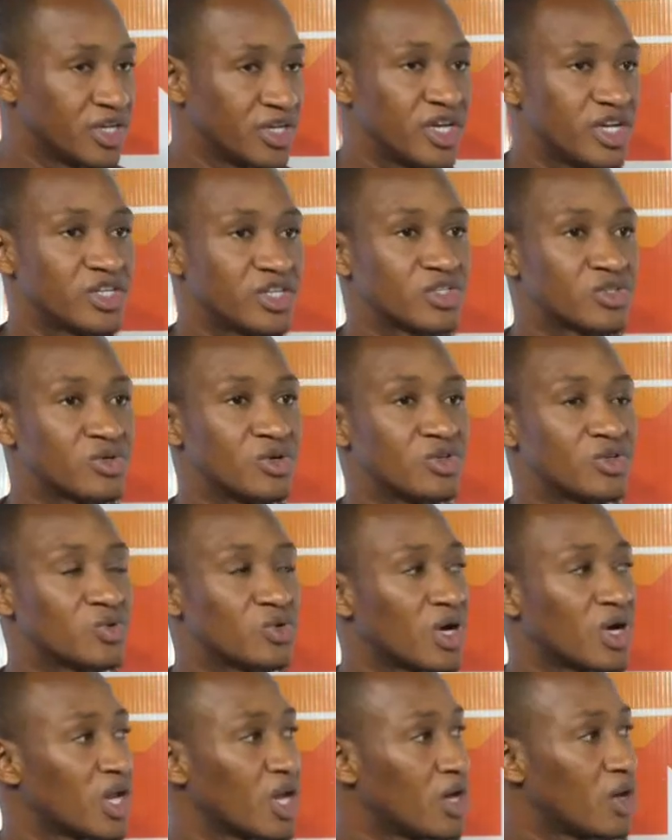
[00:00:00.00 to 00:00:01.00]
that is going to
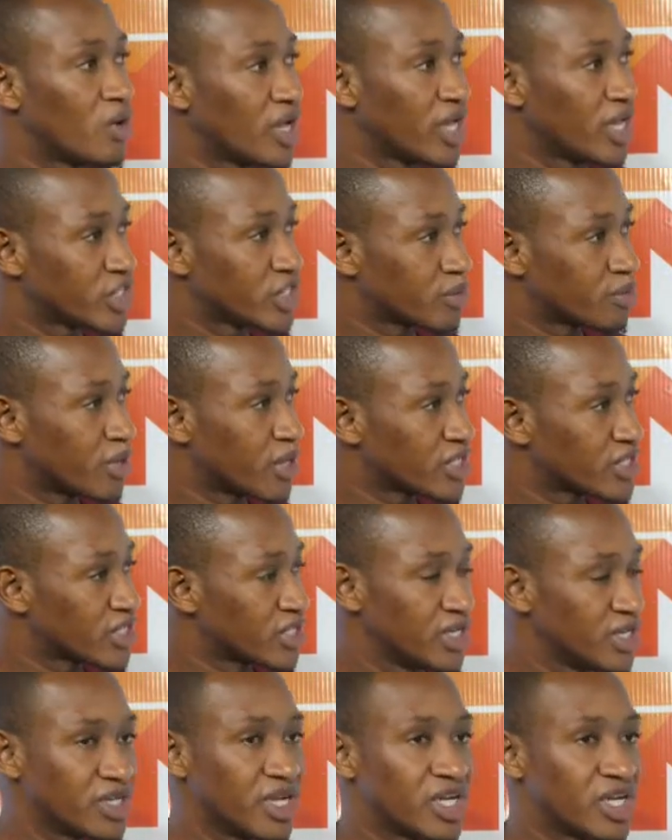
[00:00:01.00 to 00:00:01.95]
allow experts,